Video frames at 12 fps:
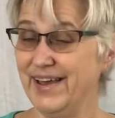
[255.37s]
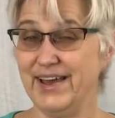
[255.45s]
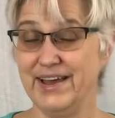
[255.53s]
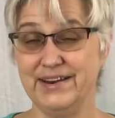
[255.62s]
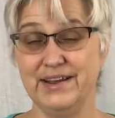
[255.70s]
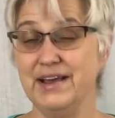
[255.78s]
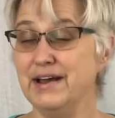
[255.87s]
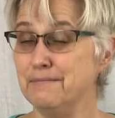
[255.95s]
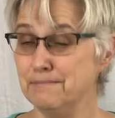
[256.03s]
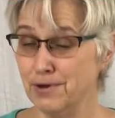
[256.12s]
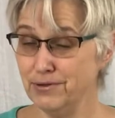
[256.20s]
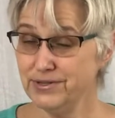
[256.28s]
And
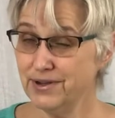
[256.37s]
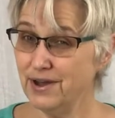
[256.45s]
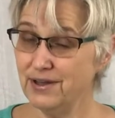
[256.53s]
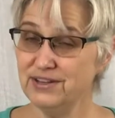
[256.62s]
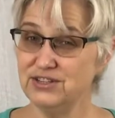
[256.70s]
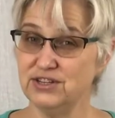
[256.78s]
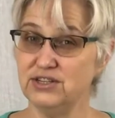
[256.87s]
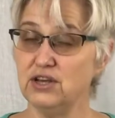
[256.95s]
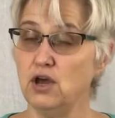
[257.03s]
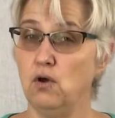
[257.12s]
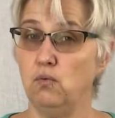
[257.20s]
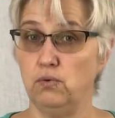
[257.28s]
most colleges
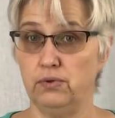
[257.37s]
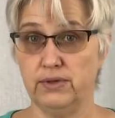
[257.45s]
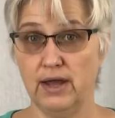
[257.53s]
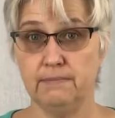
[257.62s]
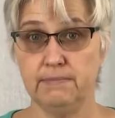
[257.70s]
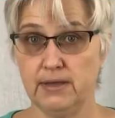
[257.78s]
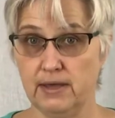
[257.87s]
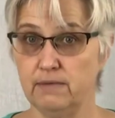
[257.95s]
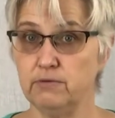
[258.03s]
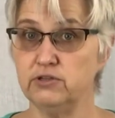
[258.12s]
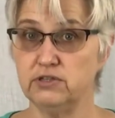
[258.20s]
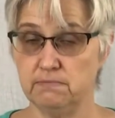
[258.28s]
will not be
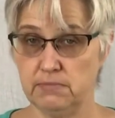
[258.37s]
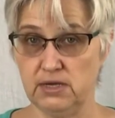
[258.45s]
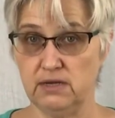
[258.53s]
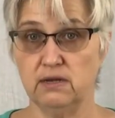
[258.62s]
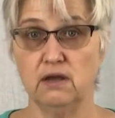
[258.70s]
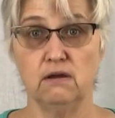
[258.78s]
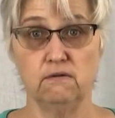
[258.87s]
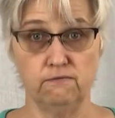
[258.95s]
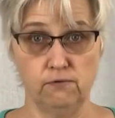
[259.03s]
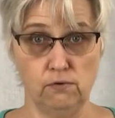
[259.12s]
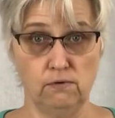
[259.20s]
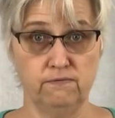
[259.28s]
able to meet
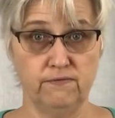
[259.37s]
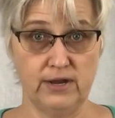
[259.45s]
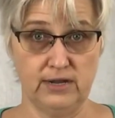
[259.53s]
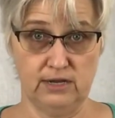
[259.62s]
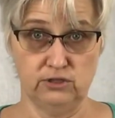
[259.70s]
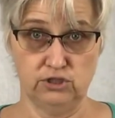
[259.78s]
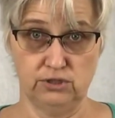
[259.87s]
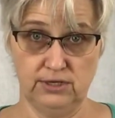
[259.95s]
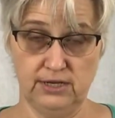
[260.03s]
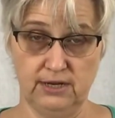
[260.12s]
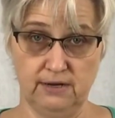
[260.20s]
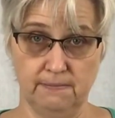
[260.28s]
full financial
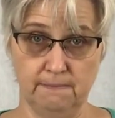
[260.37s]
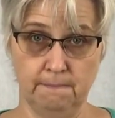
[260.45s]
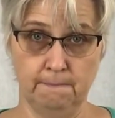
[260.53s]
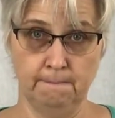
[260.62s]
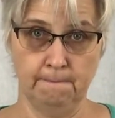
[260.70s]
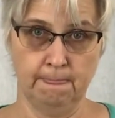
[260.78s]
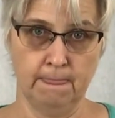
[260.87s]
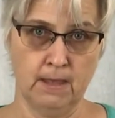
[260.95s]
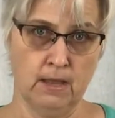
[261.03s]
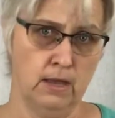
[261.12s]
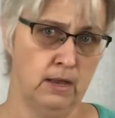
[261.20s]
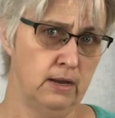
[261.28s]
need.
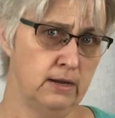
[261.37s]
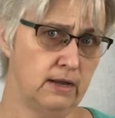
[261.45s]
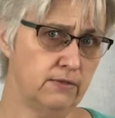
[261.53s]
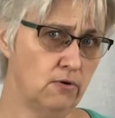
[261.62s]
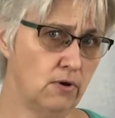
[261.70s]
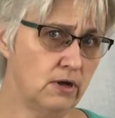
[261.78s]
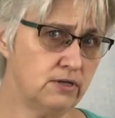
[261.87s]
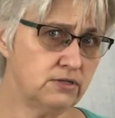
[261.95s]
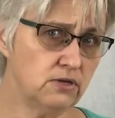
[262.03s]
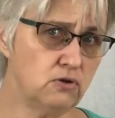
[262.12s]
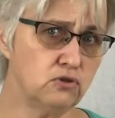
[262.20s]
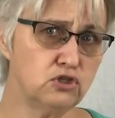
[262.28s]
Now, there are
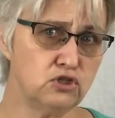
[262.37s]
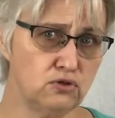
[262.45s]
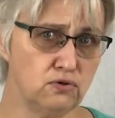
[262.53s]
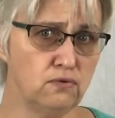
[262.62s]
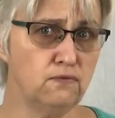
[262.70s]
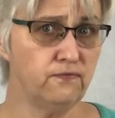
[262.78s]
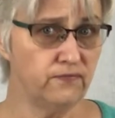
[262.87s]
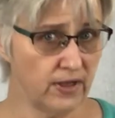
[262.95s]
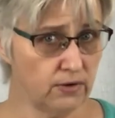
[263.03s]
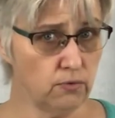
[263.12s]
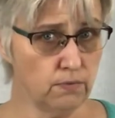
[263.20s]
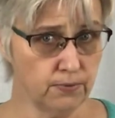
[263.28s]
also two
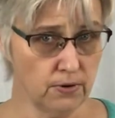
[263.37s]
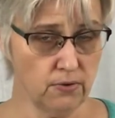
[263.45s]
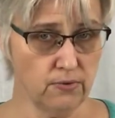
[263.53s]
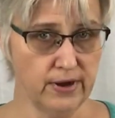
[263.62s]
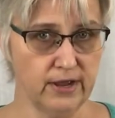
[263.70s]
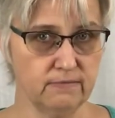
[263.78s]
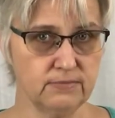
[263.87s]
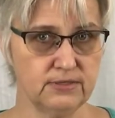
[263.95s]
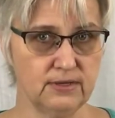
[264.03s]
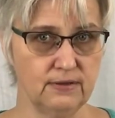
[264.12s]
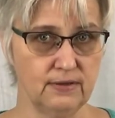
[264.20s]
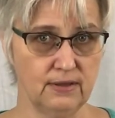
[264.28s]
federal
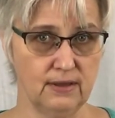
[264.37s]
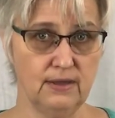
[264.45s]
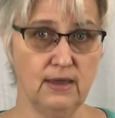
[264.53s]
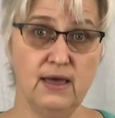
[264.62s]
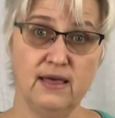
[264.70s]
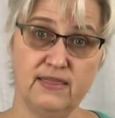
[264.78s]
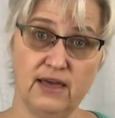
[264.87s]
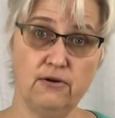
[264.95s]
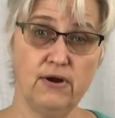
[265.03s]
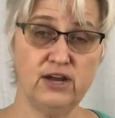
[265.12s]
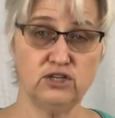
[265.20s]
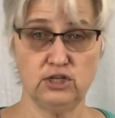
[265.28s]
programs that
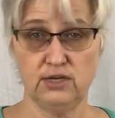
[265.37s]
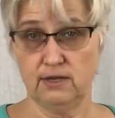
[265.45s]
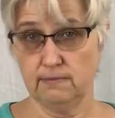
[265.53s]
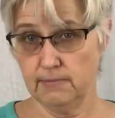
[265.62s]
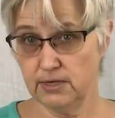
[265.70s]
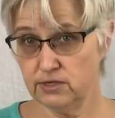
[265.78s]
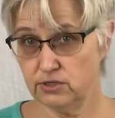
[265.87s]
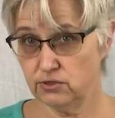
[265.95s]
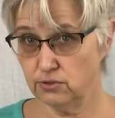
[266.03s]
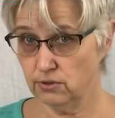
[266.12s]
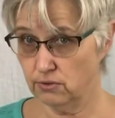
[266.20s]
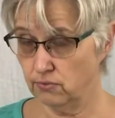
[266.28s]
are actually
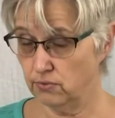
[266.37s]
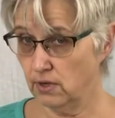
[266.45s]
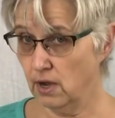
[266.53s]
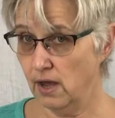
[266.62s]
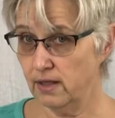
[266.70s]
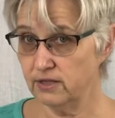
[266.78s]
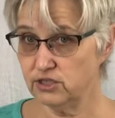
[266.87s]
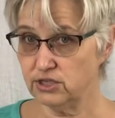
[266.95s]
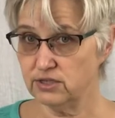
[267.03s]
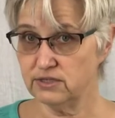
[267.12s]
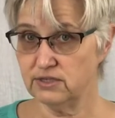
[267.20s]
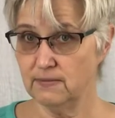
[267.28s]
administered through the
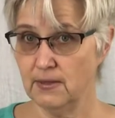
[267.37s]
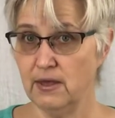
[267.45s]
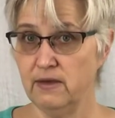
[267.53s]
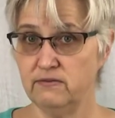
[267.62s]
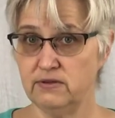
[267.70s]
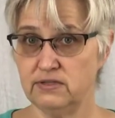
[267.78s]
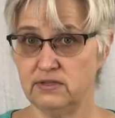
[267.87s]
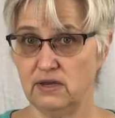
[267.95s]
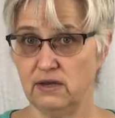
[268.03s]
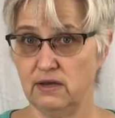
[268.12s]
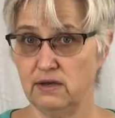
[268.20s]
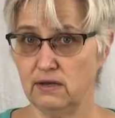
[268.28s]
colleges. This
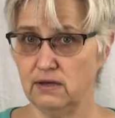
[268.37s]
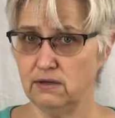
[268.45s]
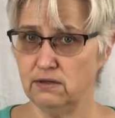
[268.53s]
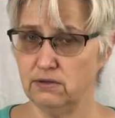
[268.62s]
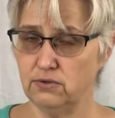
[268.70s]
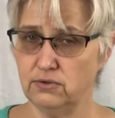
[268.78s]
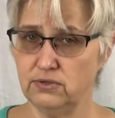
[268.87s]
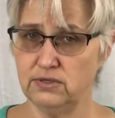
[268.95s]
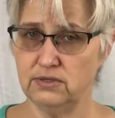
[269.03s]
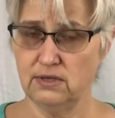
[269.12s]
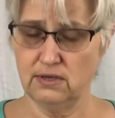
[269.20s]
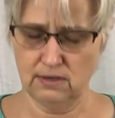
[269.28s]

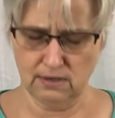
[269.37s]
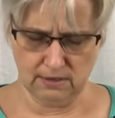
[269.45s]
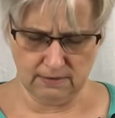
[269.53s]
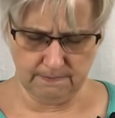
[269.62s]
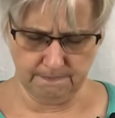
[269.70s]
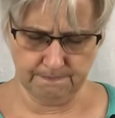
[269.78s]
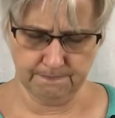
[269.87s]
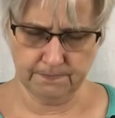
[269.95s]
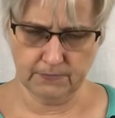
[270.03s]
includes the